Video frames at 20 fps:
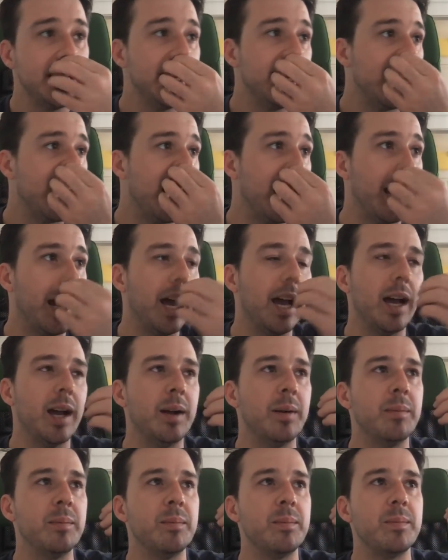
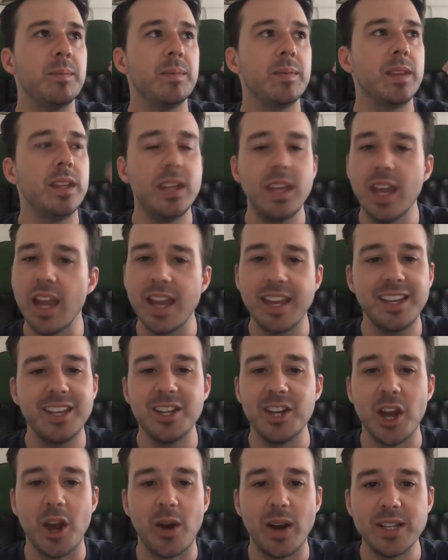Yeah, you
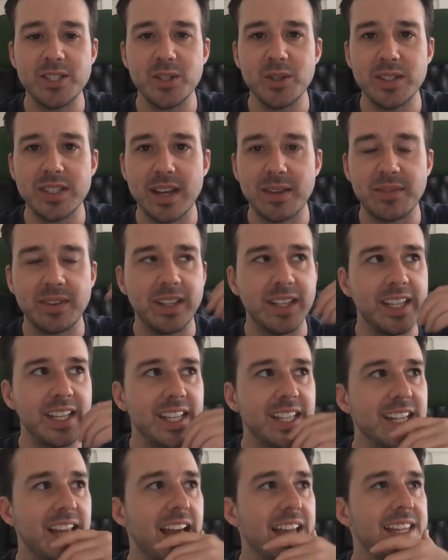know, I do
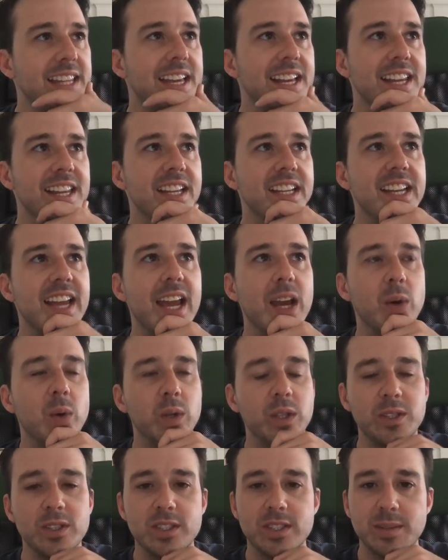definitely at the end of the day will
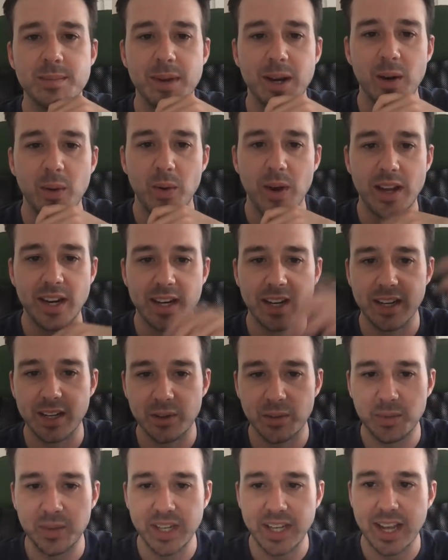use some marijuana
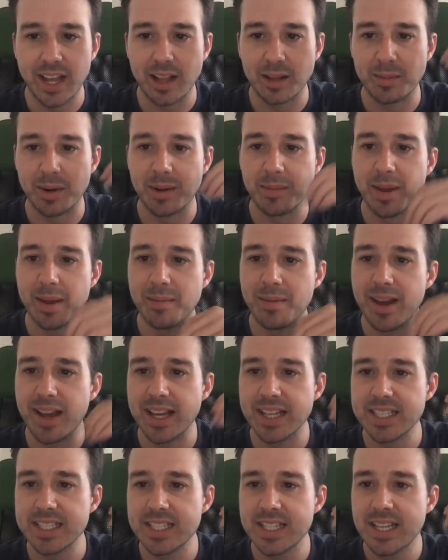to recalibrate my
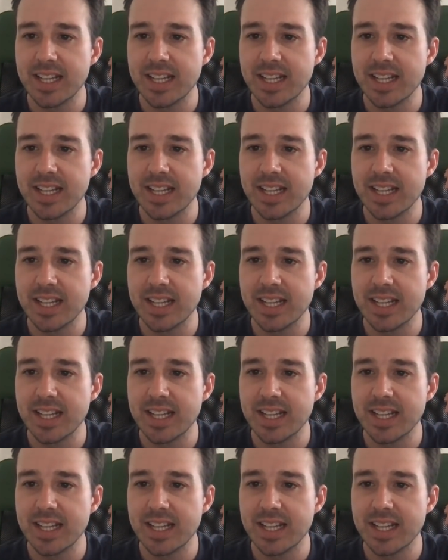mind.